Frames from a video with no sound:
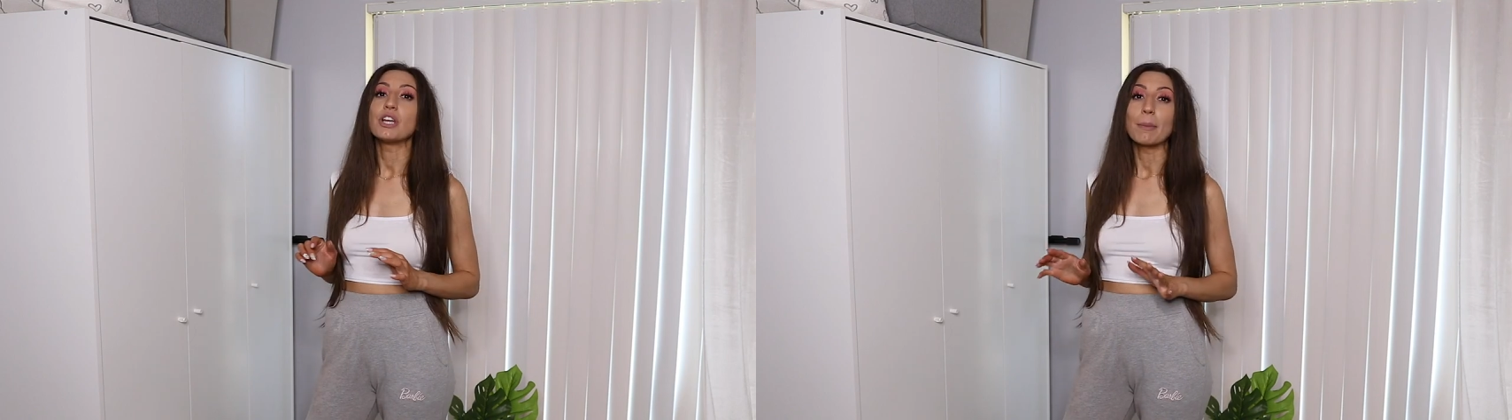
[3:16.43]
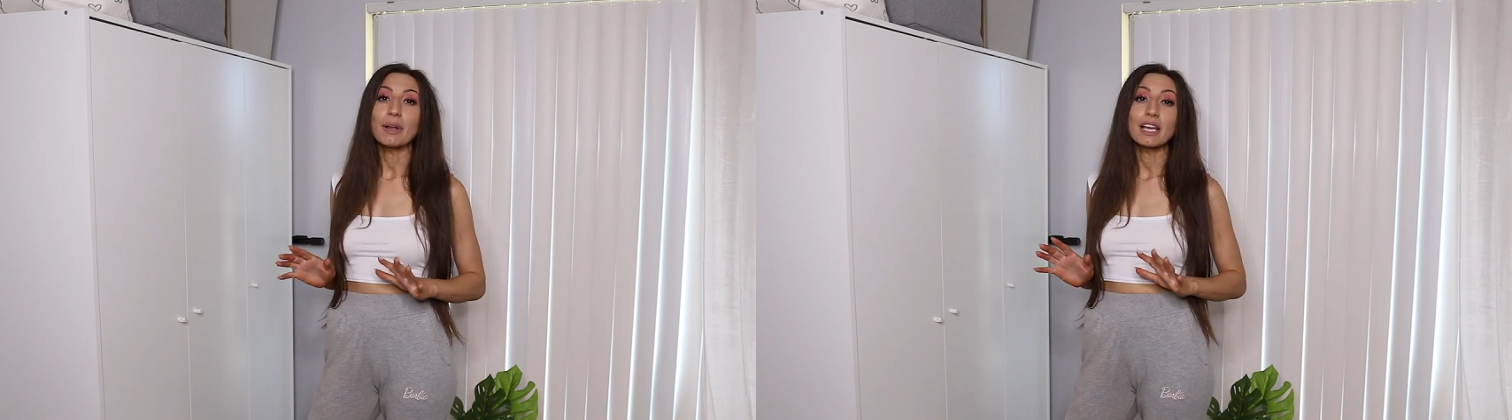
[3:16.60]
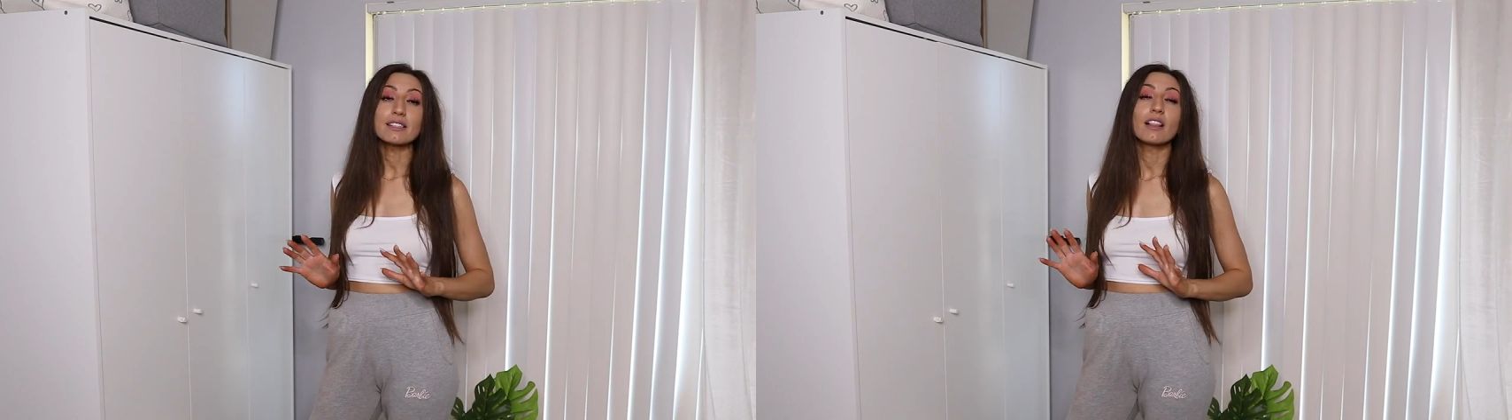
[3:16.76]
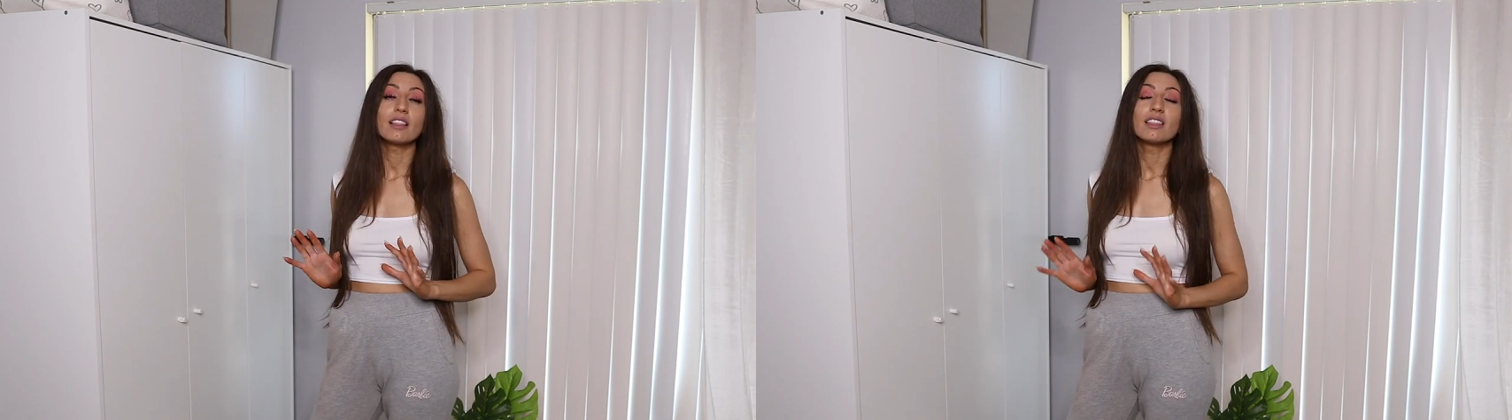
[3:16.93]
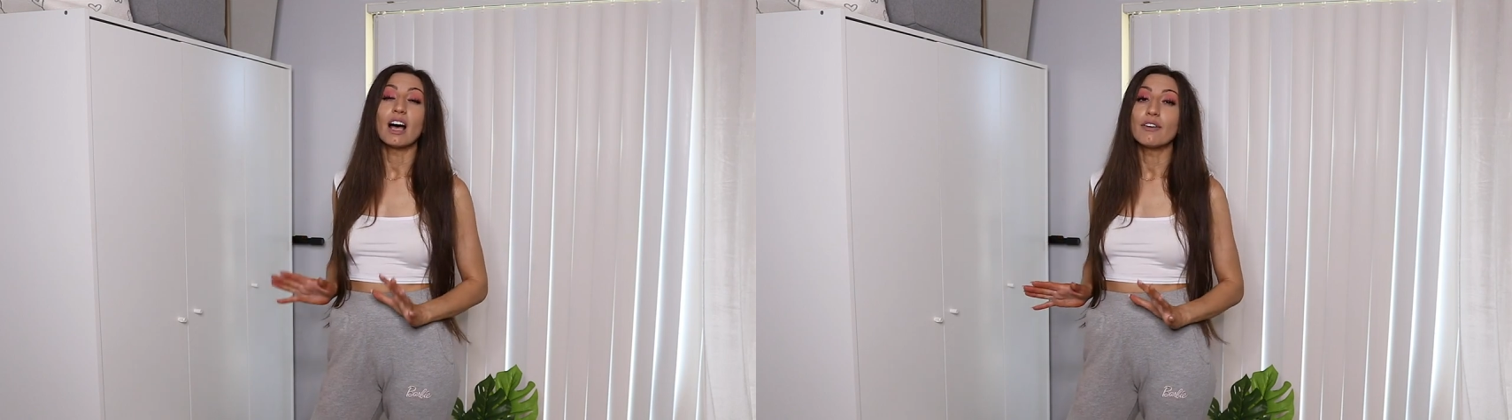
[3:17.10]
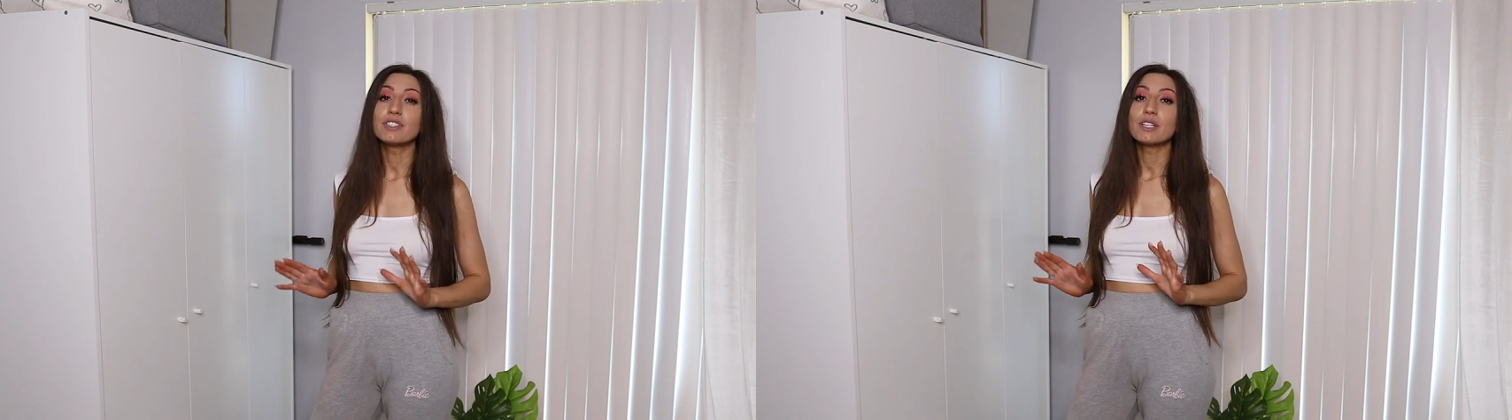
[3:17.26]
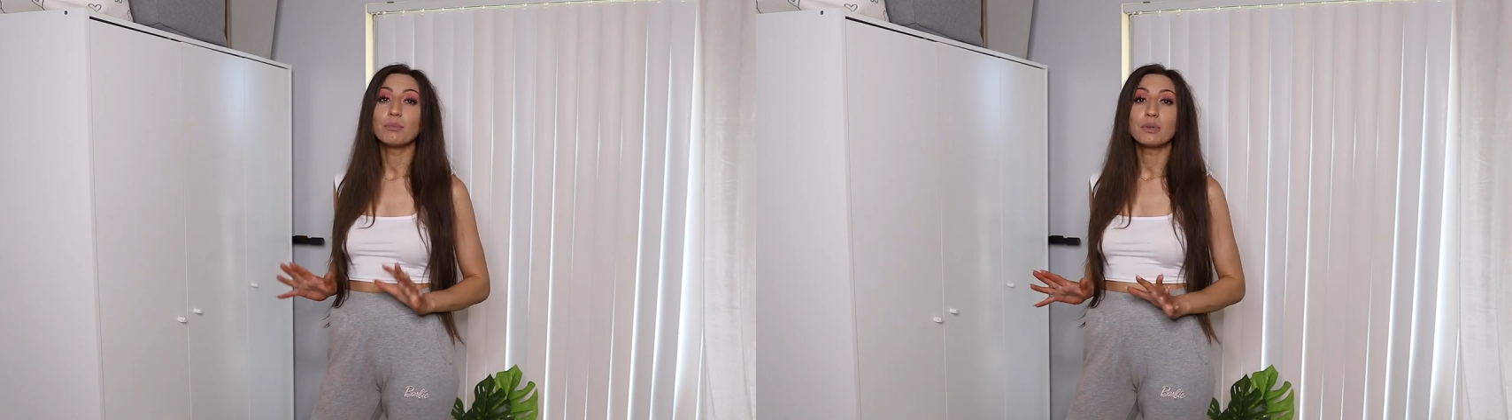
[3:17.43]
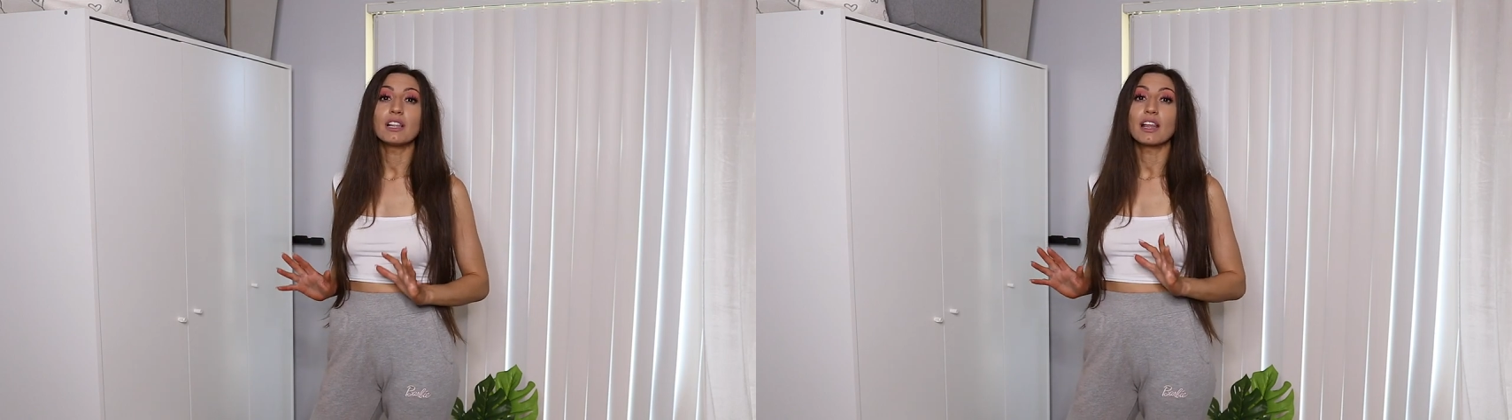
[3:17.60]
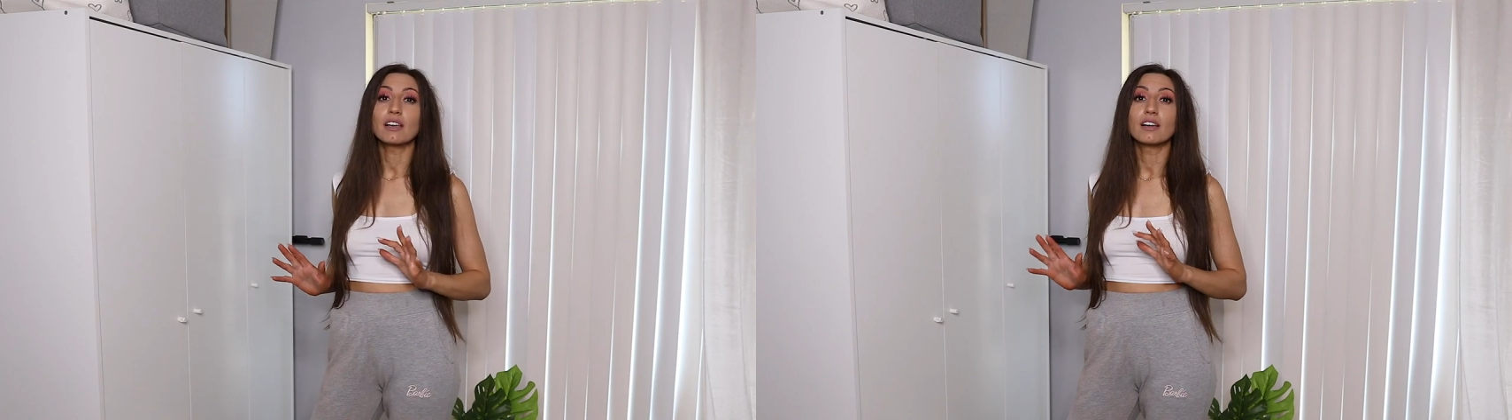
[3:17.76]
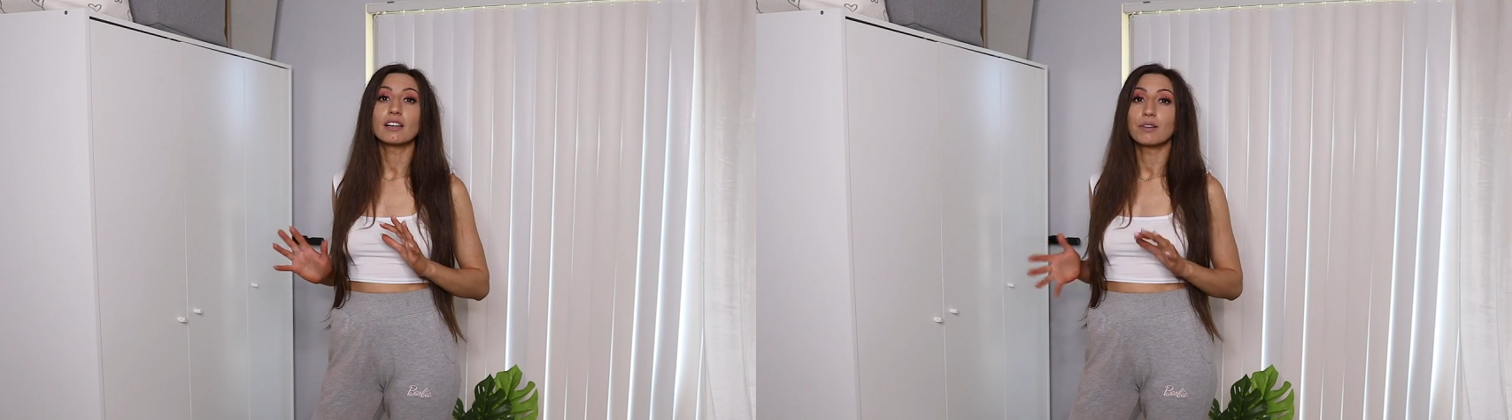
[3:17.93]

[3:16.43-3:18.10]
Geminis love to be like